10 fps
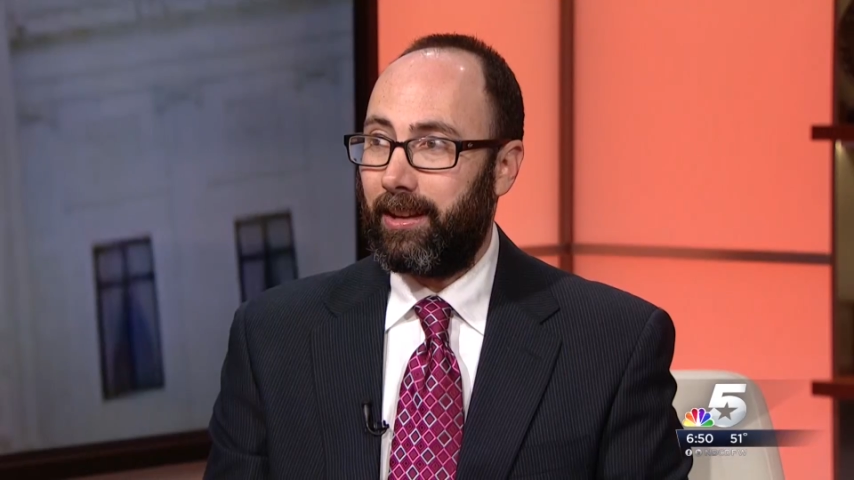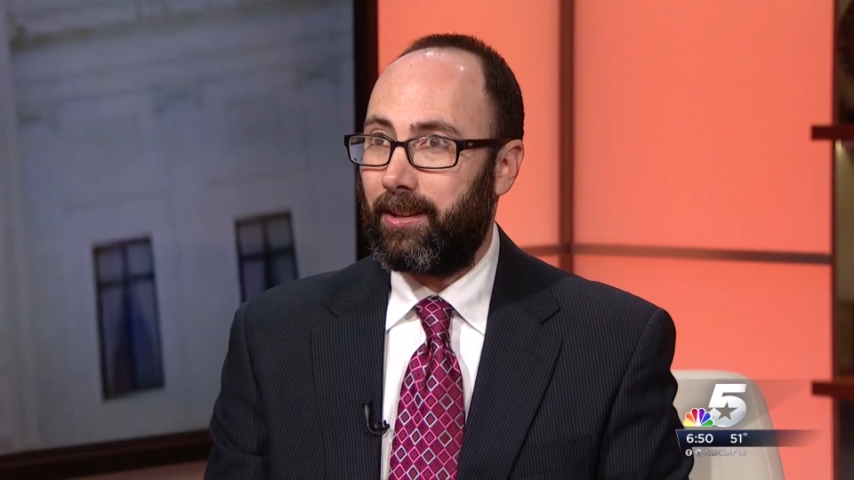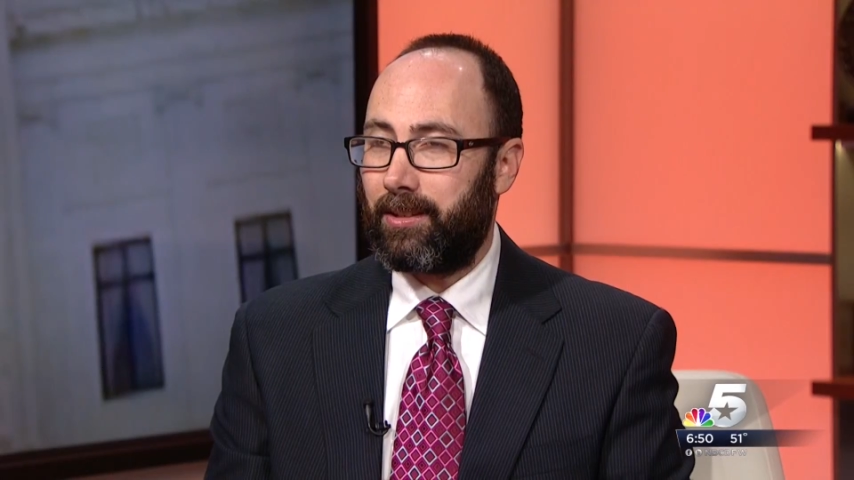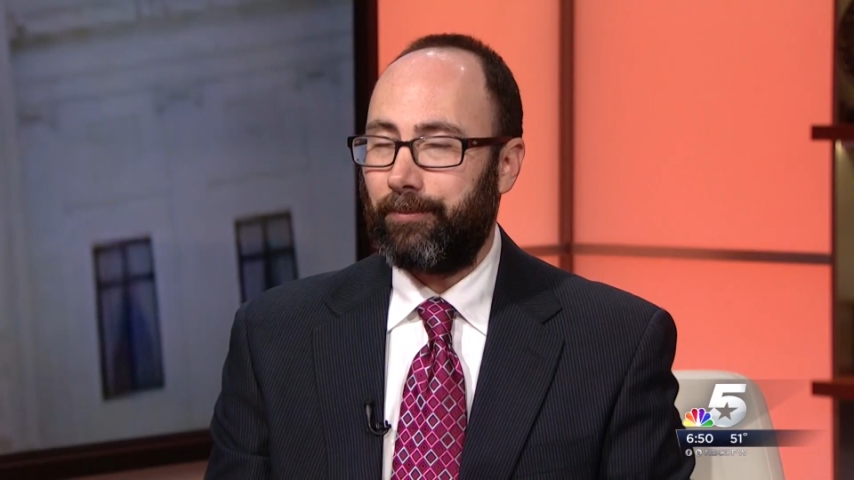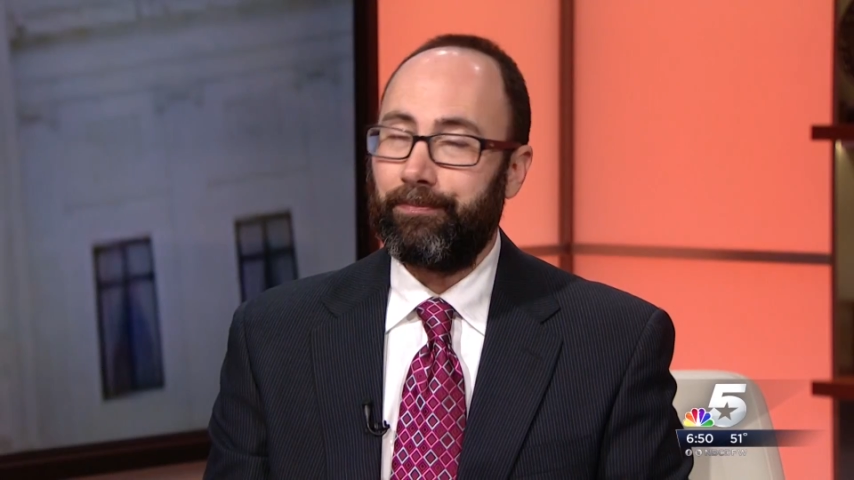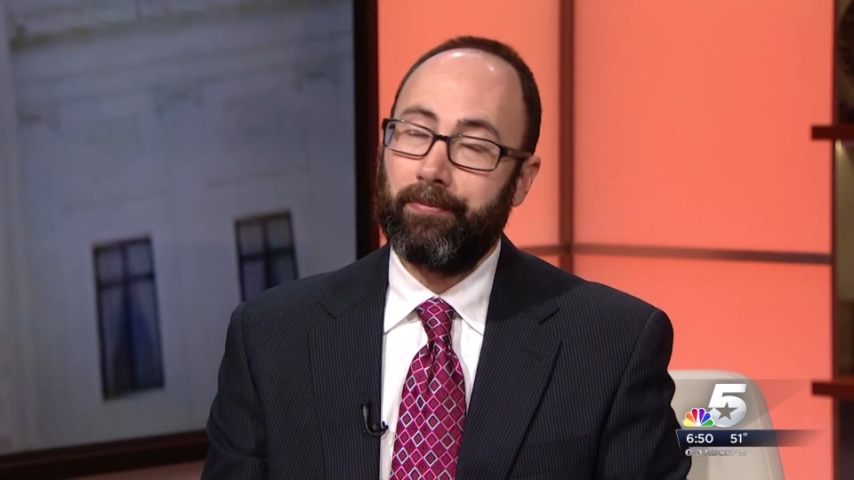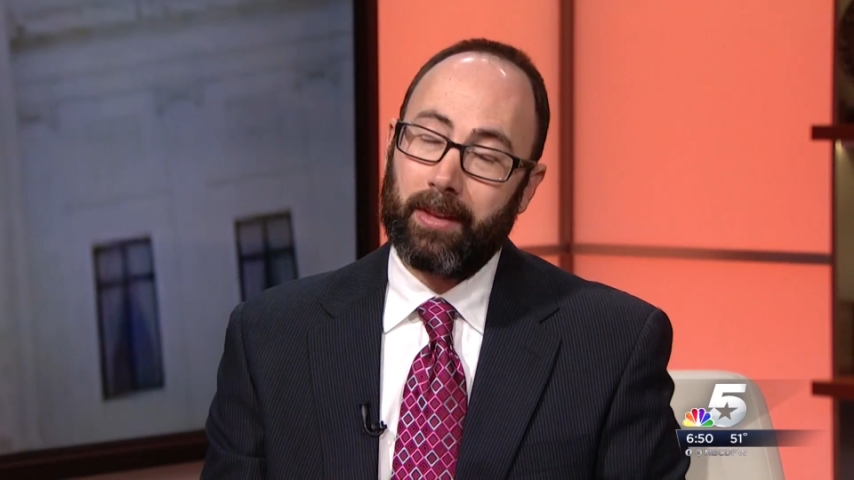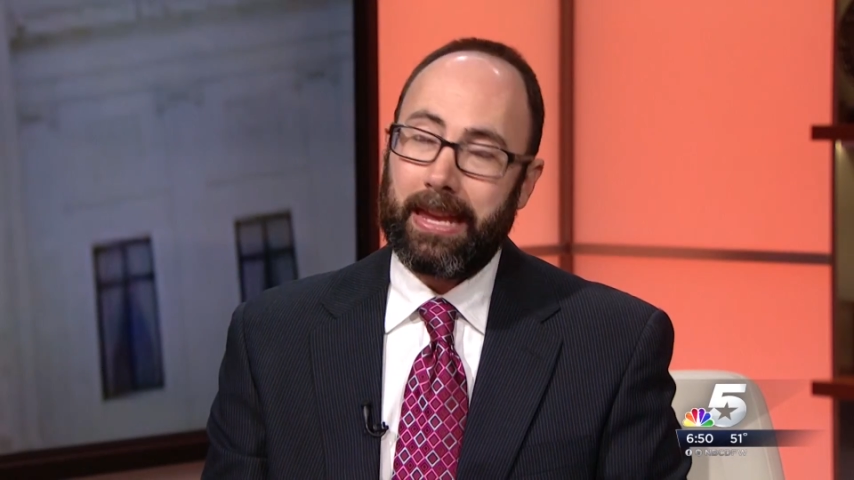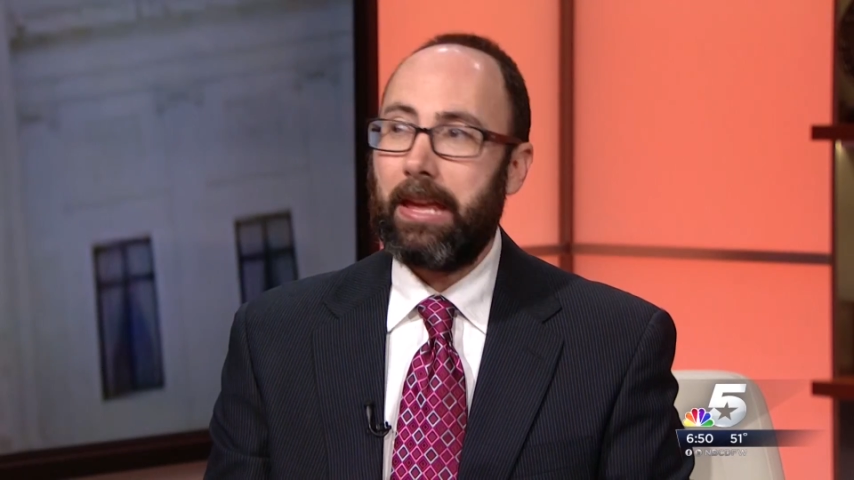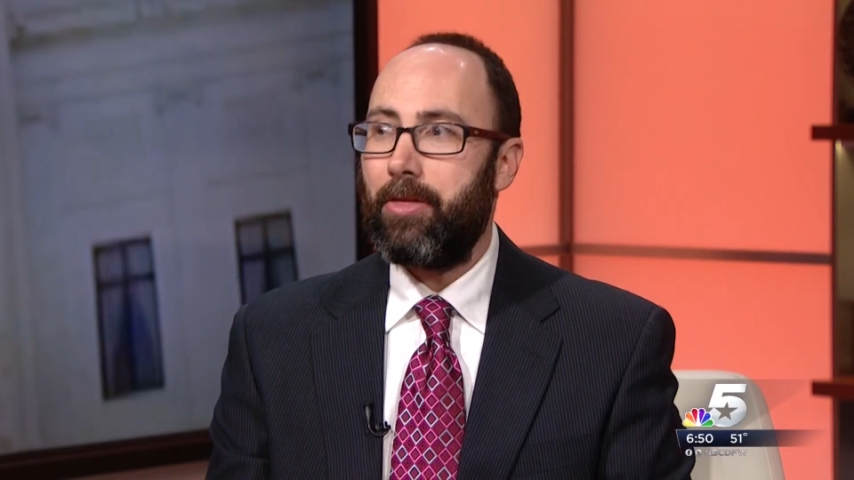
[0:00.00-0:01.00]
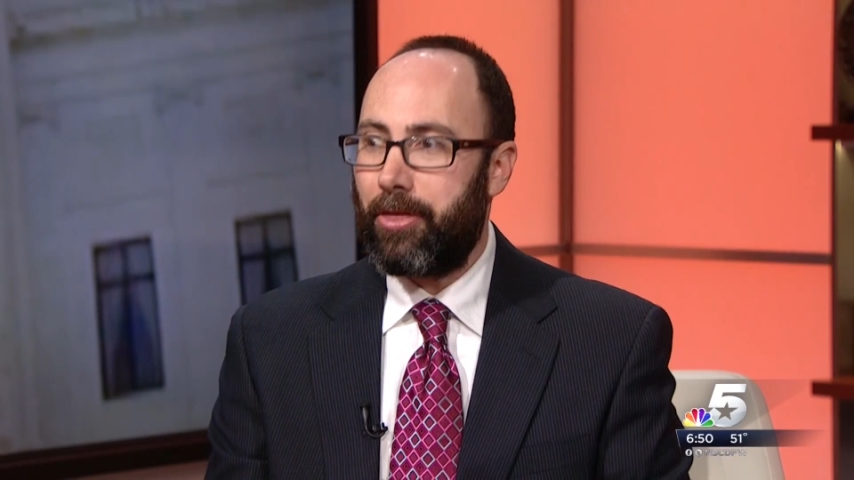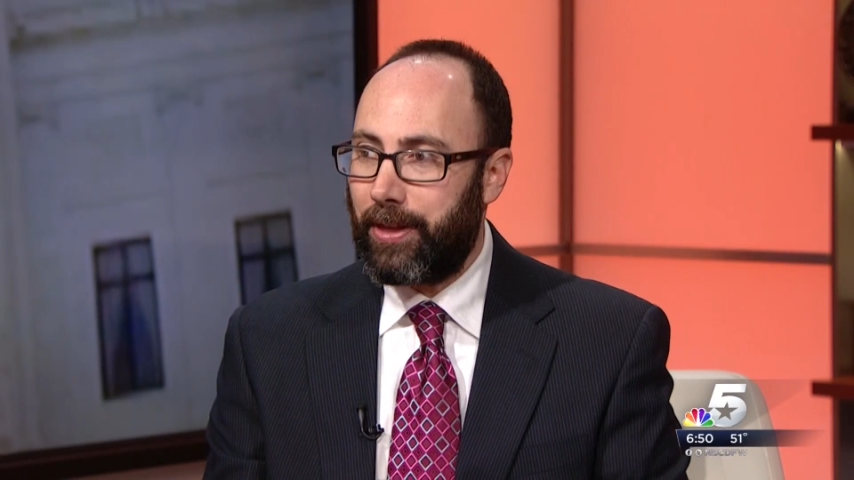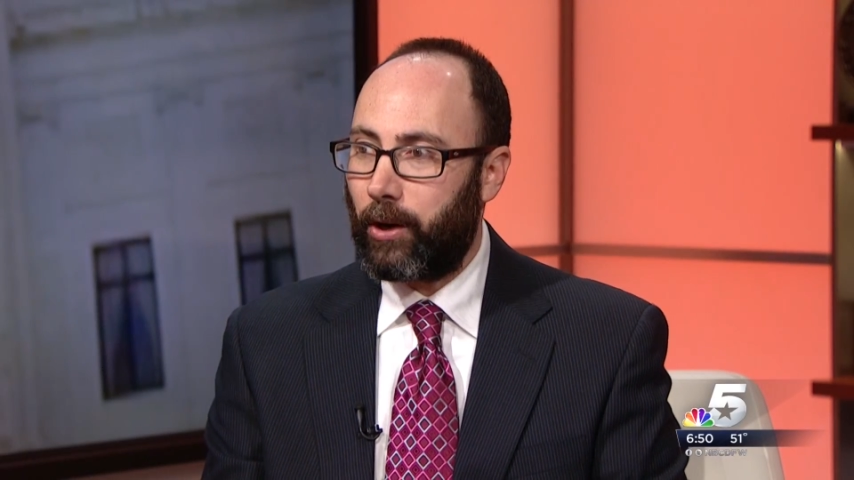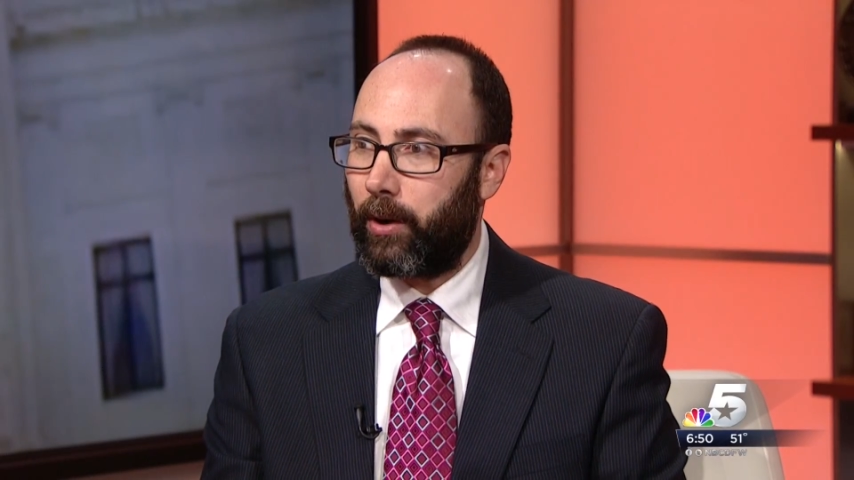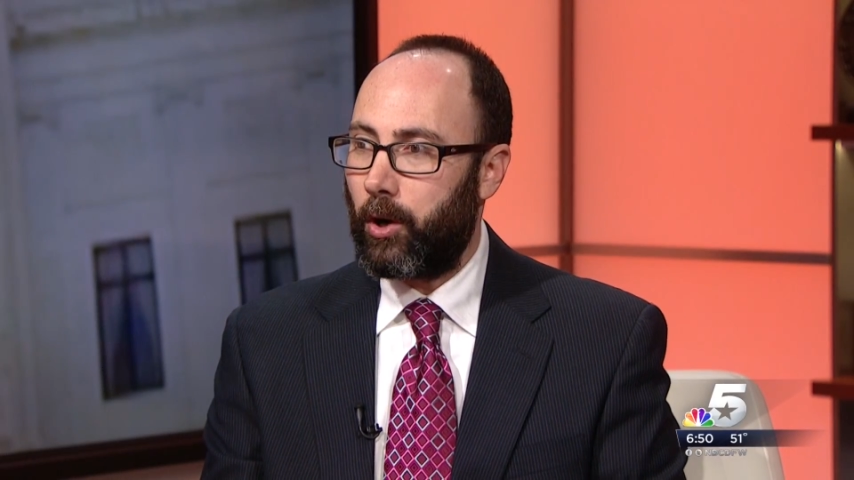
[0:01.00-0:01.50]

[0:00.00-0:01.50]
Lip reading: is, in theory,